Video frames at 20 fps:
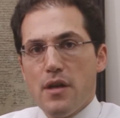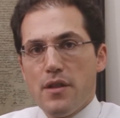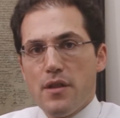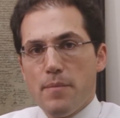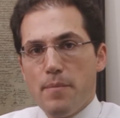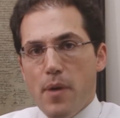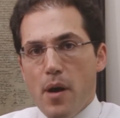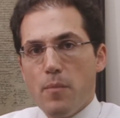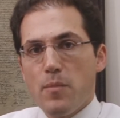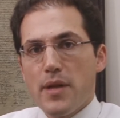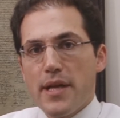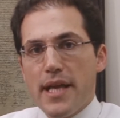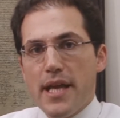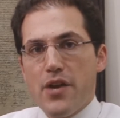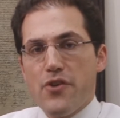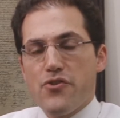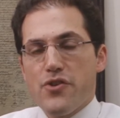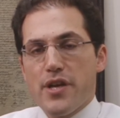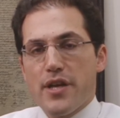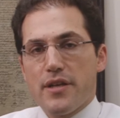the public
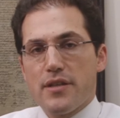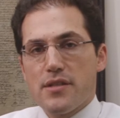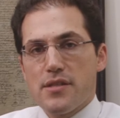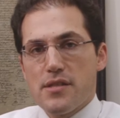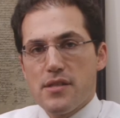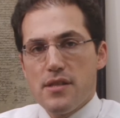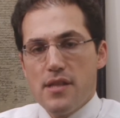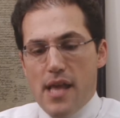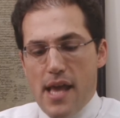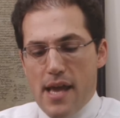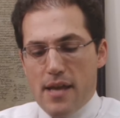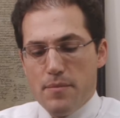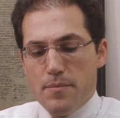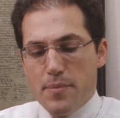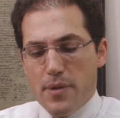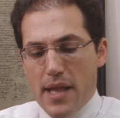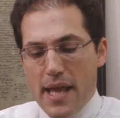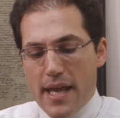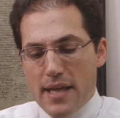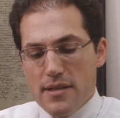hearings that
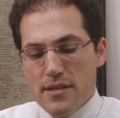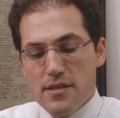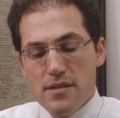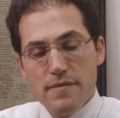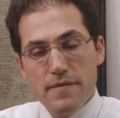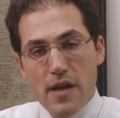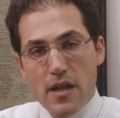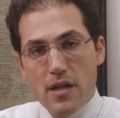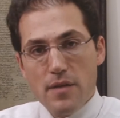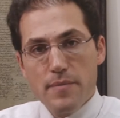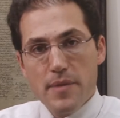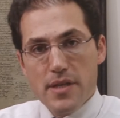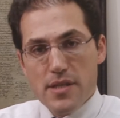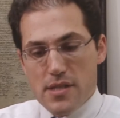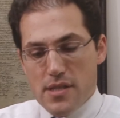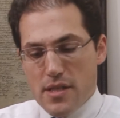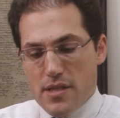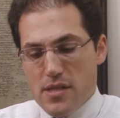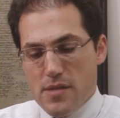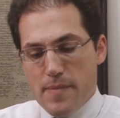planned
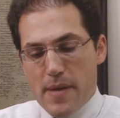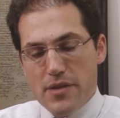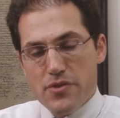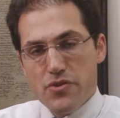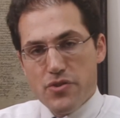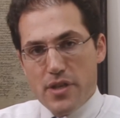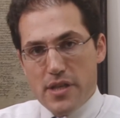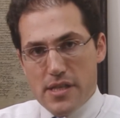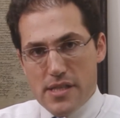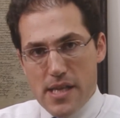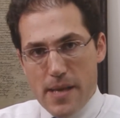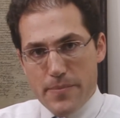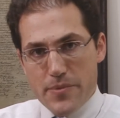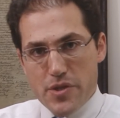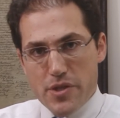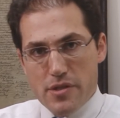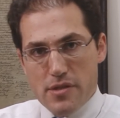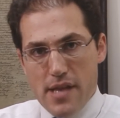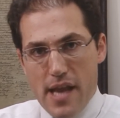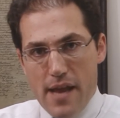developments and special
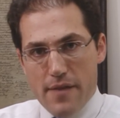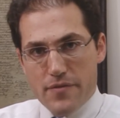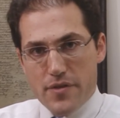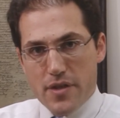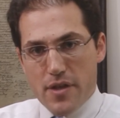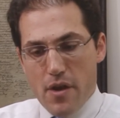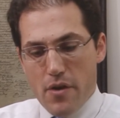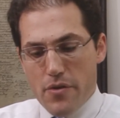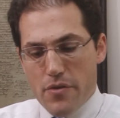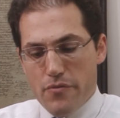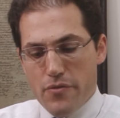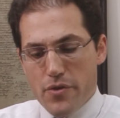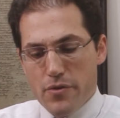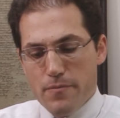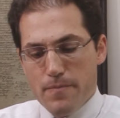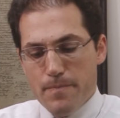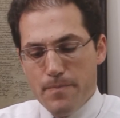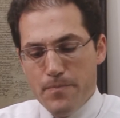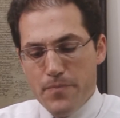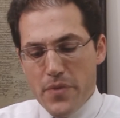exceptions have to go
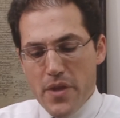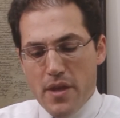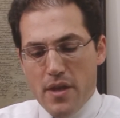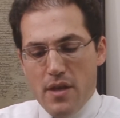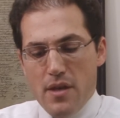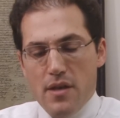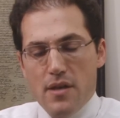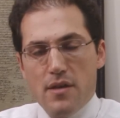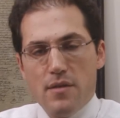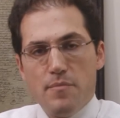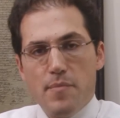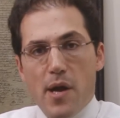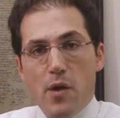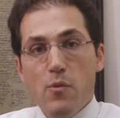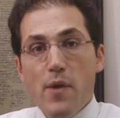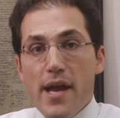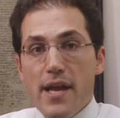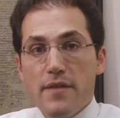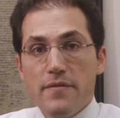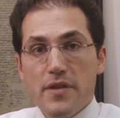through. By
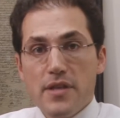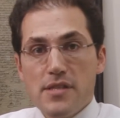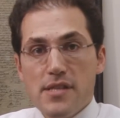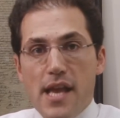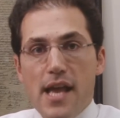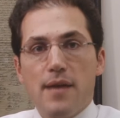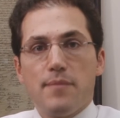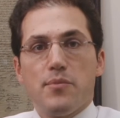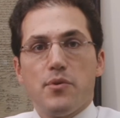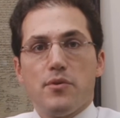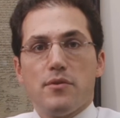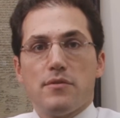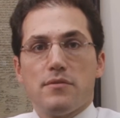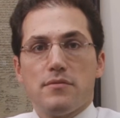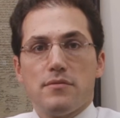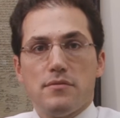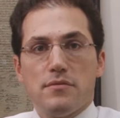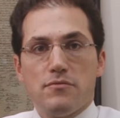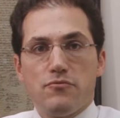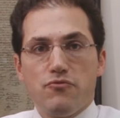way of example,
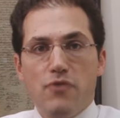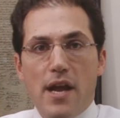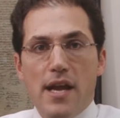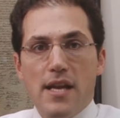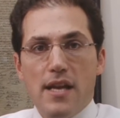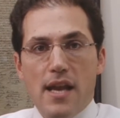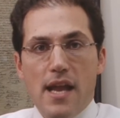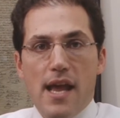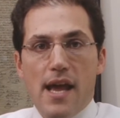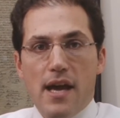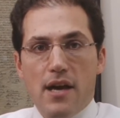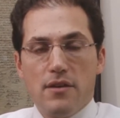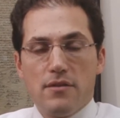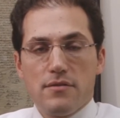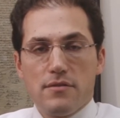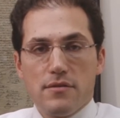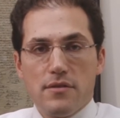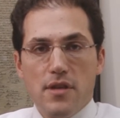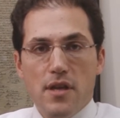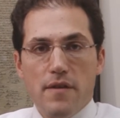right
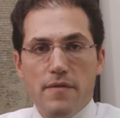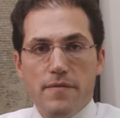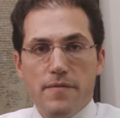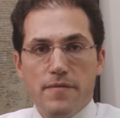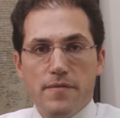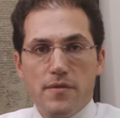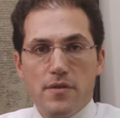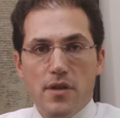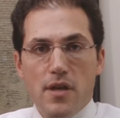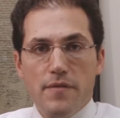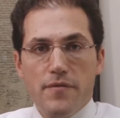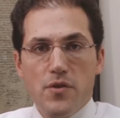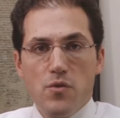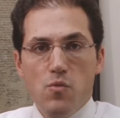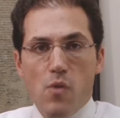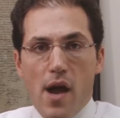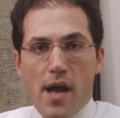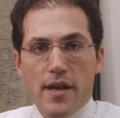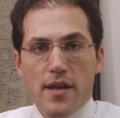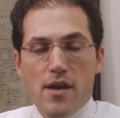now, if you
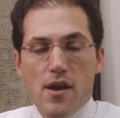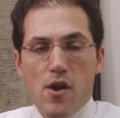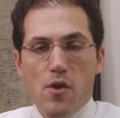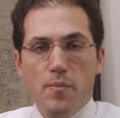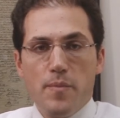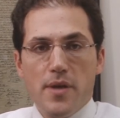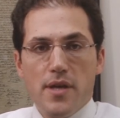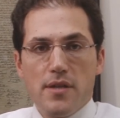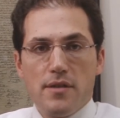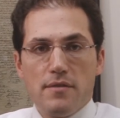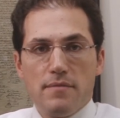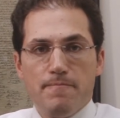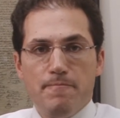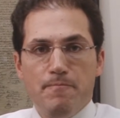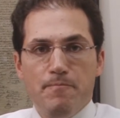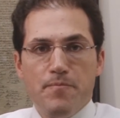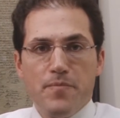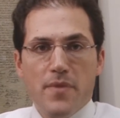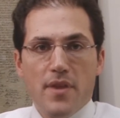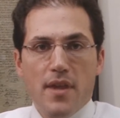want to open
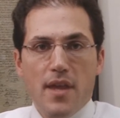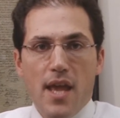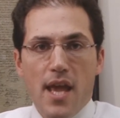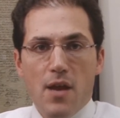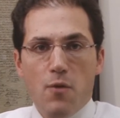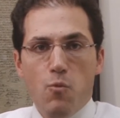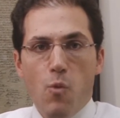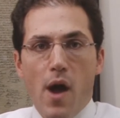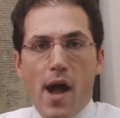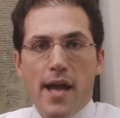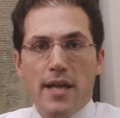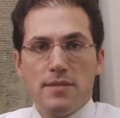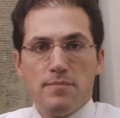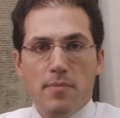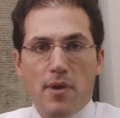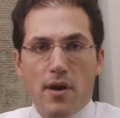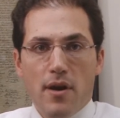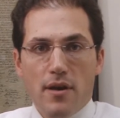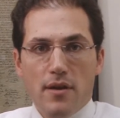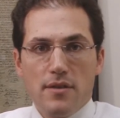a wine
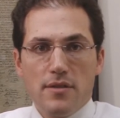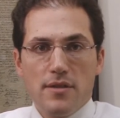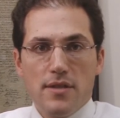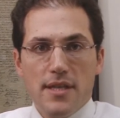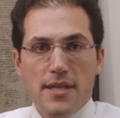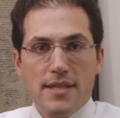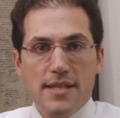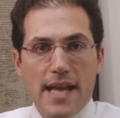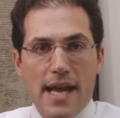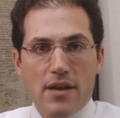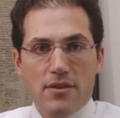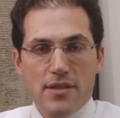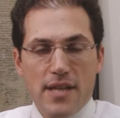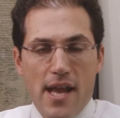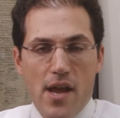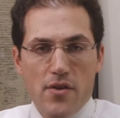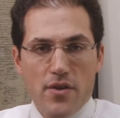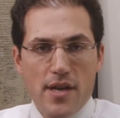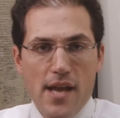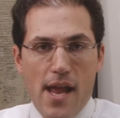bar in
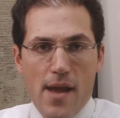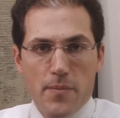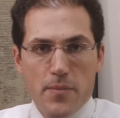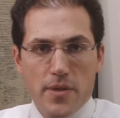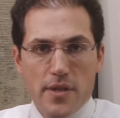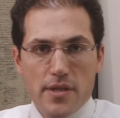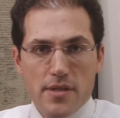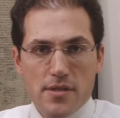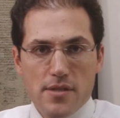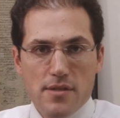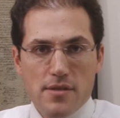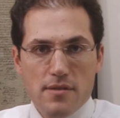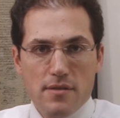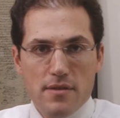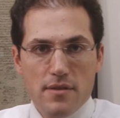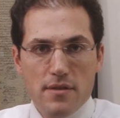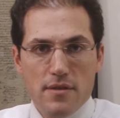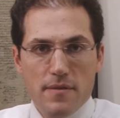downtown Annapolis,